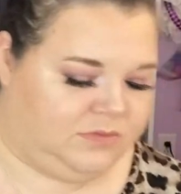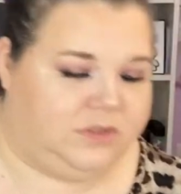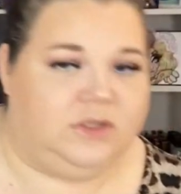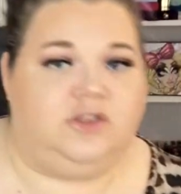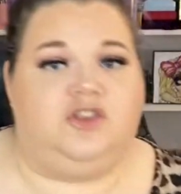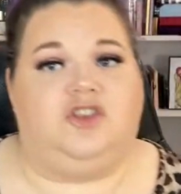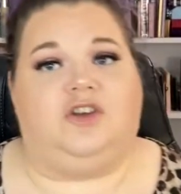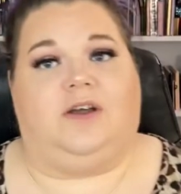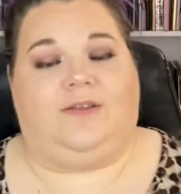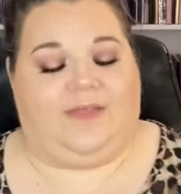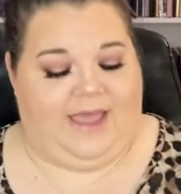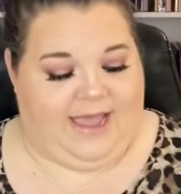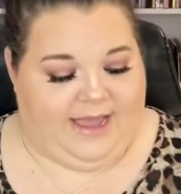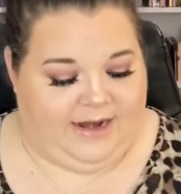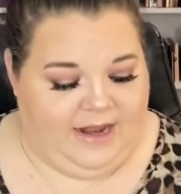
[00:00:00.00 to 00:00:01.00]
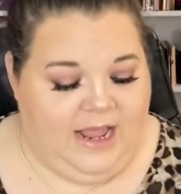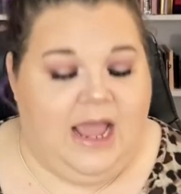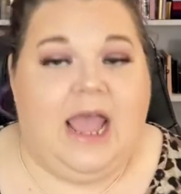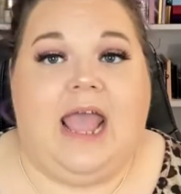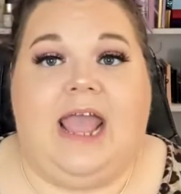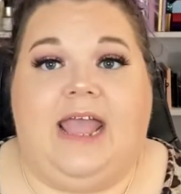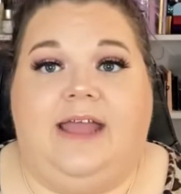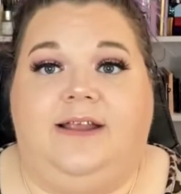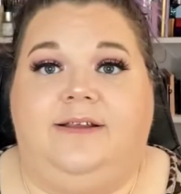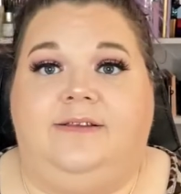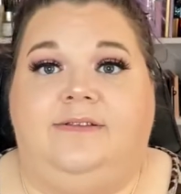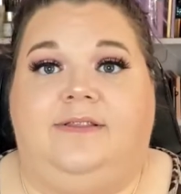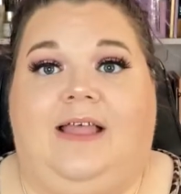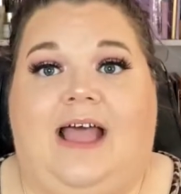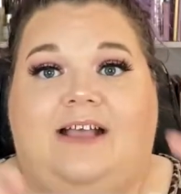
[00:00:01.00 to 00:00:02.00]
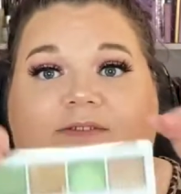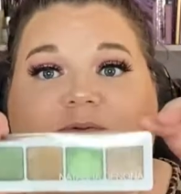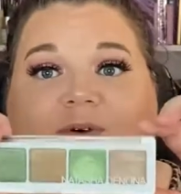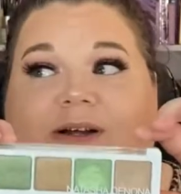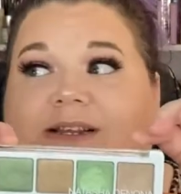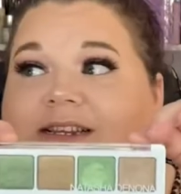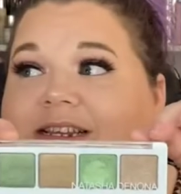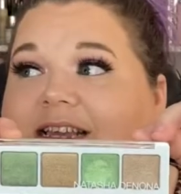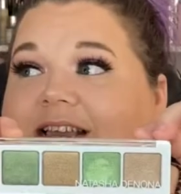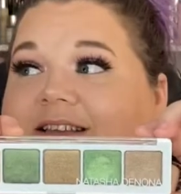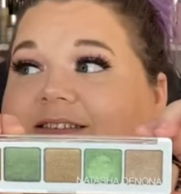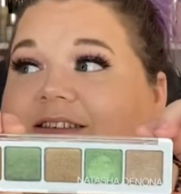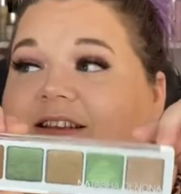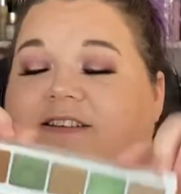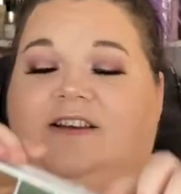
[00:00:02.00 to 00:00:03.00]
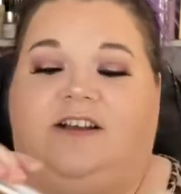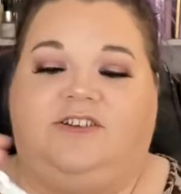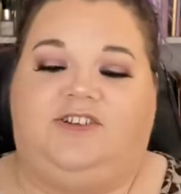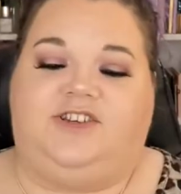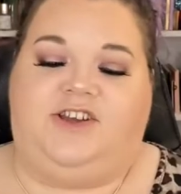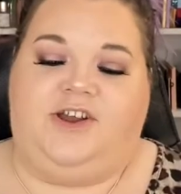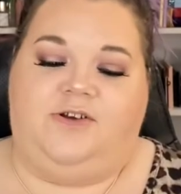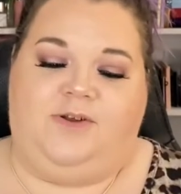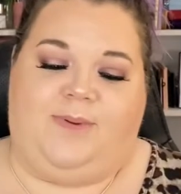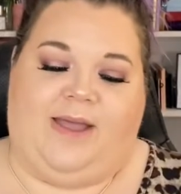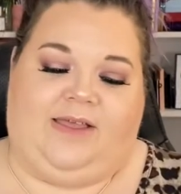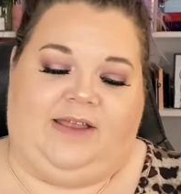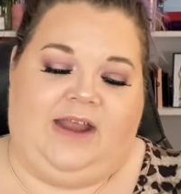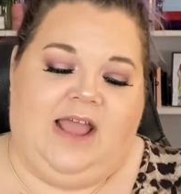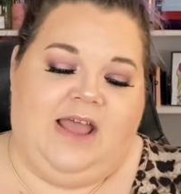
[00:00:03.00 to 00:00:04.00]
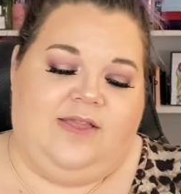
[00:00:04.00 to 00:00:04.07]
Chuck that. And last one is a Natasha Denona palette.